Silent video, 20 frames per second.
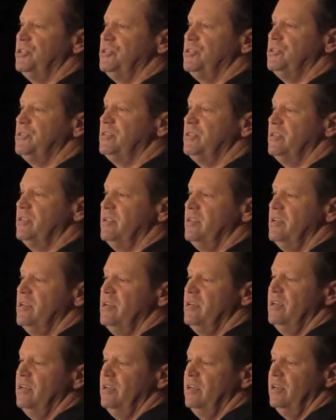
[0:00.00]
are
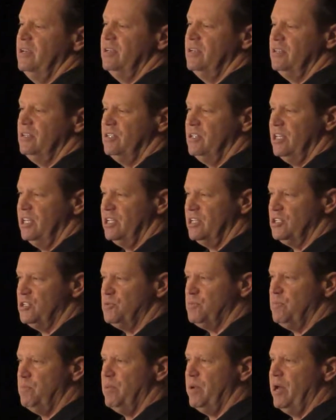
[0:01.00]
truly schooled and
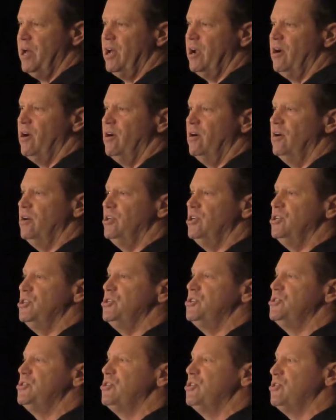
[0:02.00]
skilled in the business
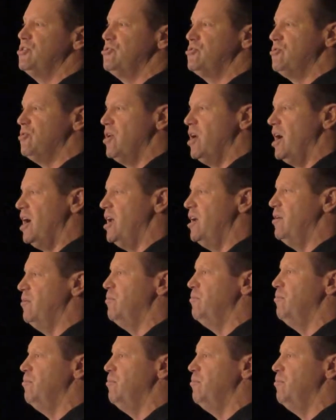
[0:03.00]
and have the